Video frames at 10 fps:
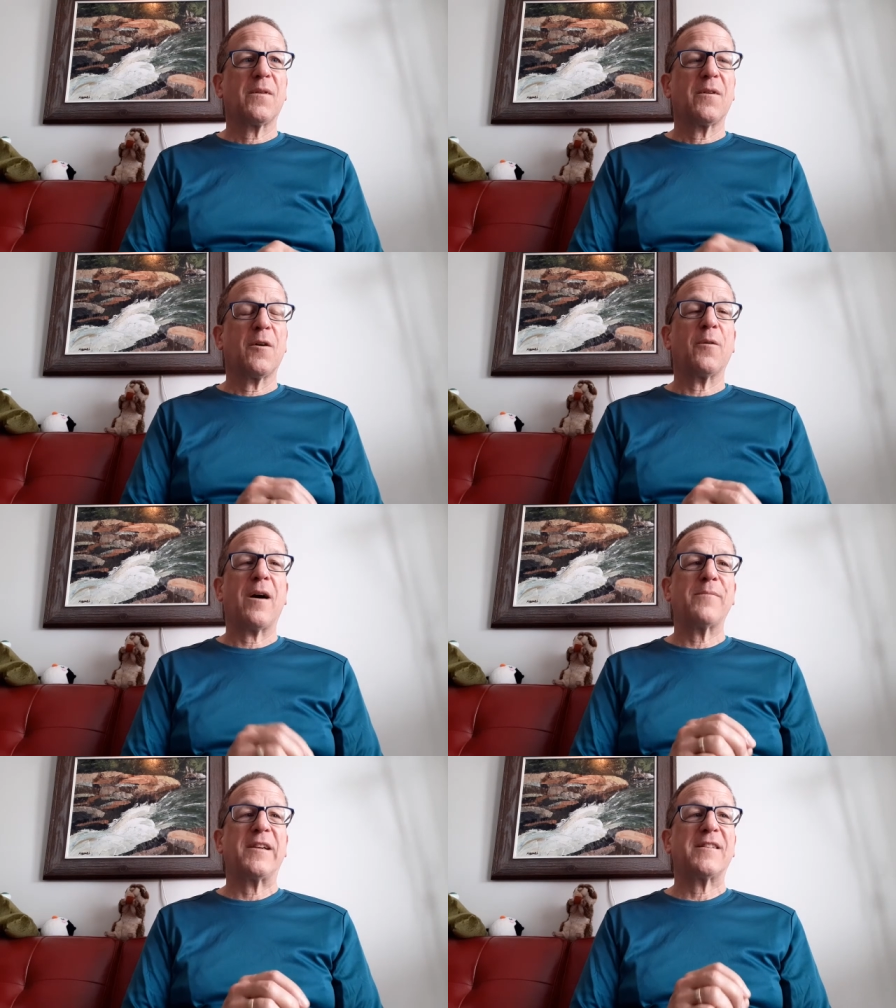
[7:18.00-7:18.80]
Oh,
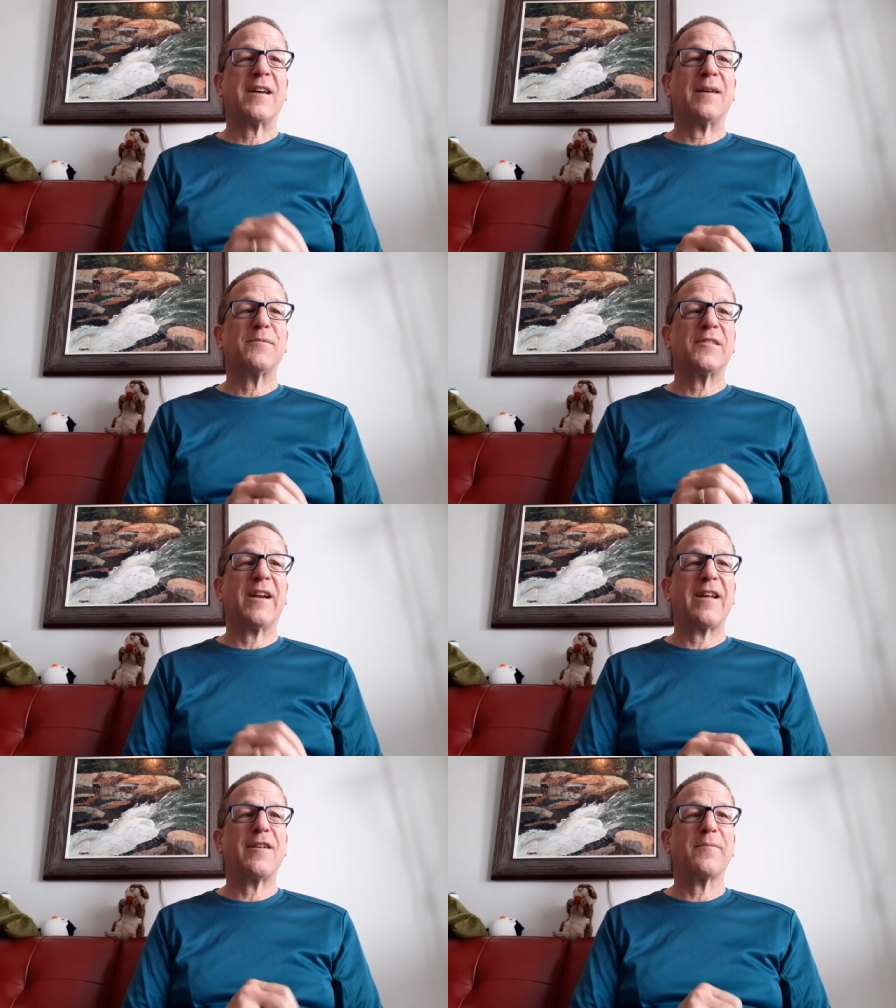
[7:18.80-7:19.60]
how many times did
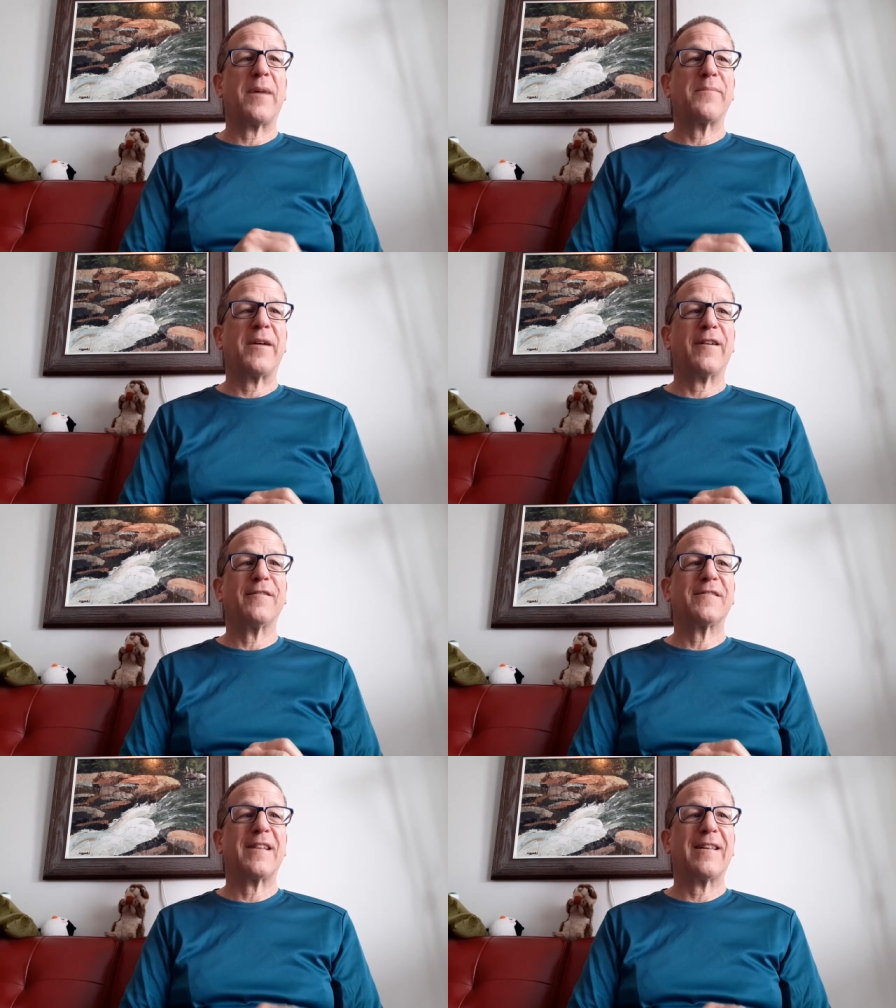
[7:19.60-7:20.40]
I hear my
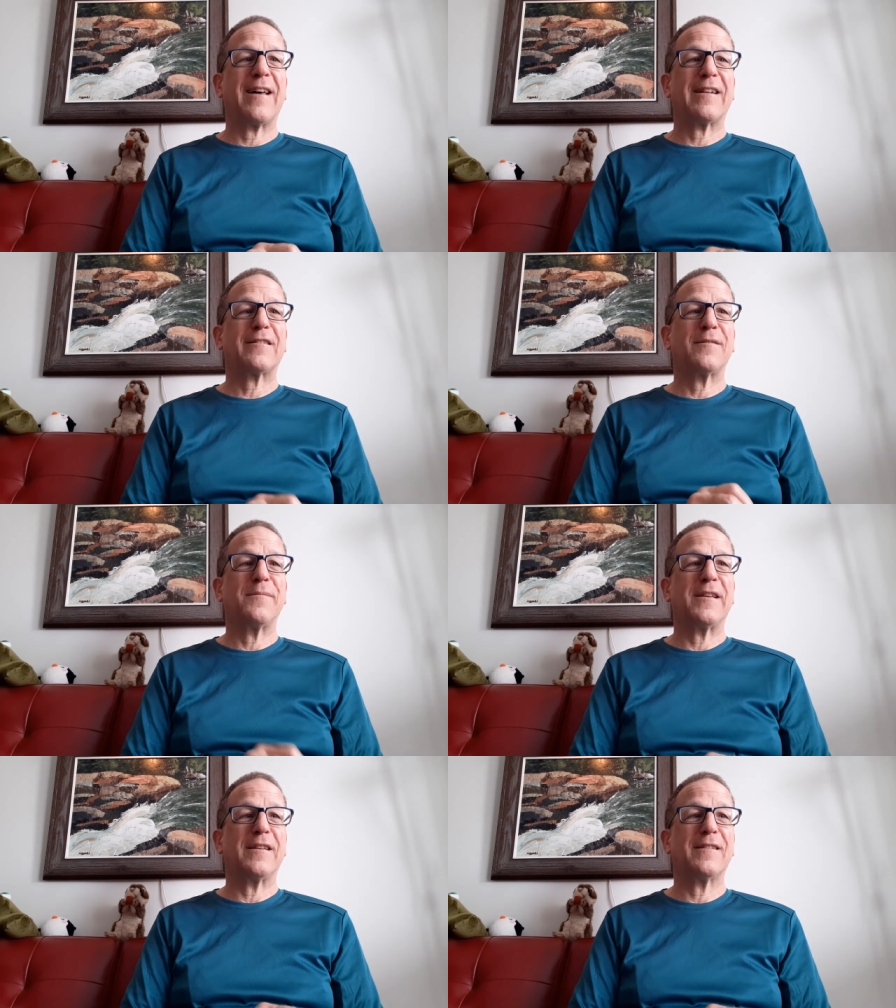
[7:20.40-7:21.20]
parents say that to
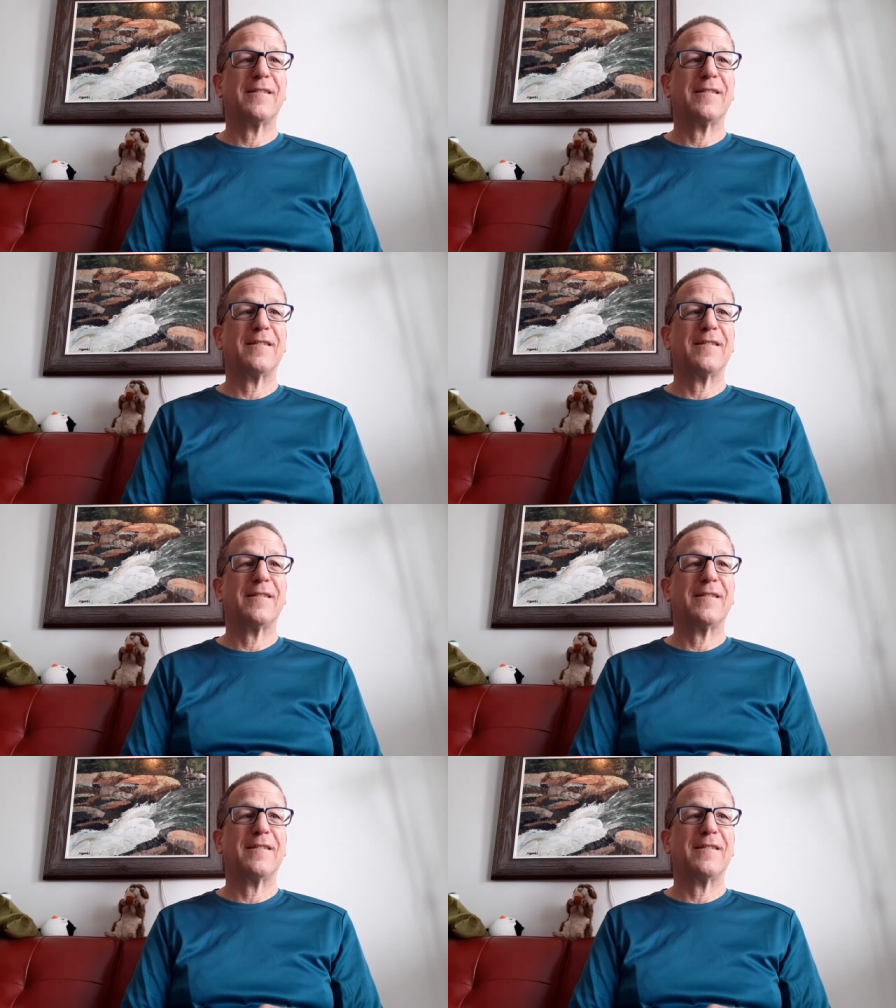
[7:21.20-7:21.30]
me?